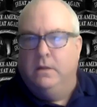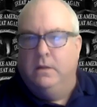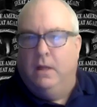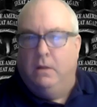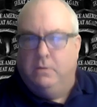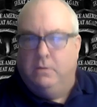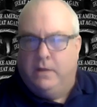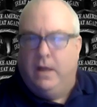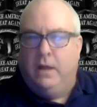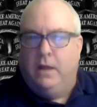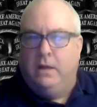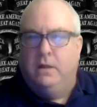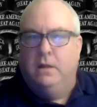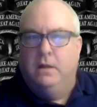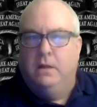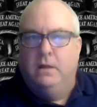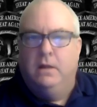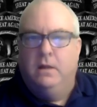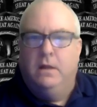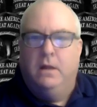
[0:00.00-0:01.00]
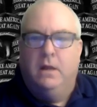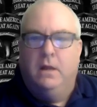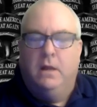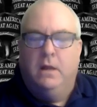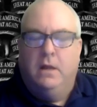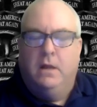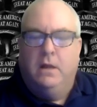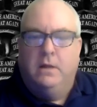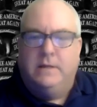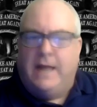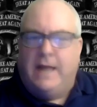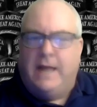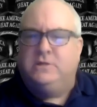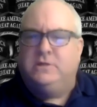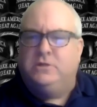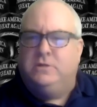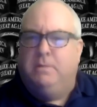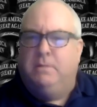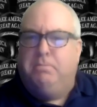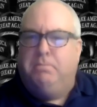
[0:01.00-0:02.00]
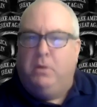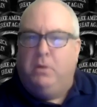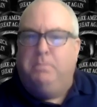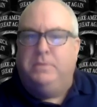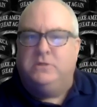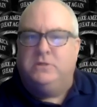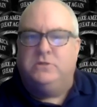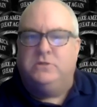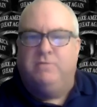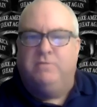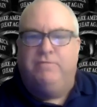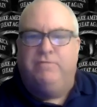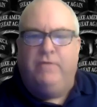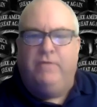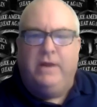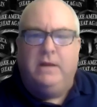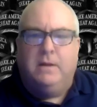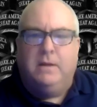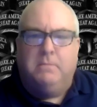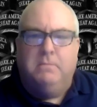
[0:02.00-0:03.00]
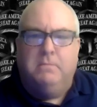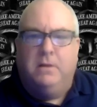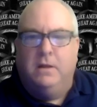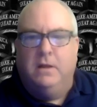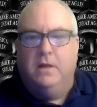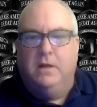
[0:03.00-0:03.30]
Okay? That's the purpose of freedom.